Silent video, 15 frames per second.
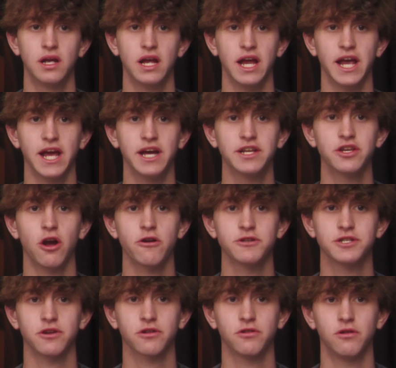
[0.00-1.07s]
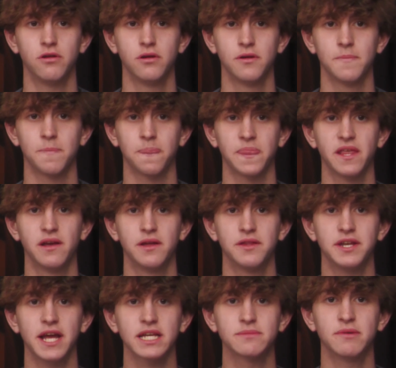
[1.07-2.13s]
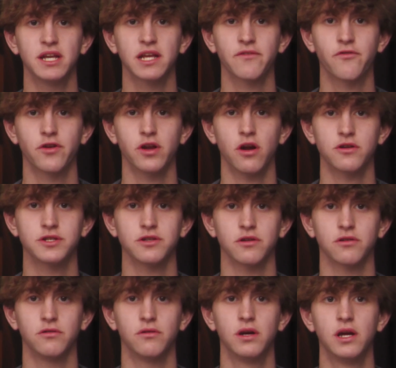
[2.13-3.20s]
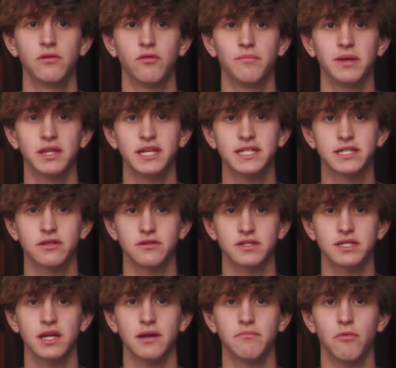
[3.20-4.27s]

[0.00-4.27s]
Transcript: And Yarn Circle, the next meeting for Yarn Circle will be this Thursday,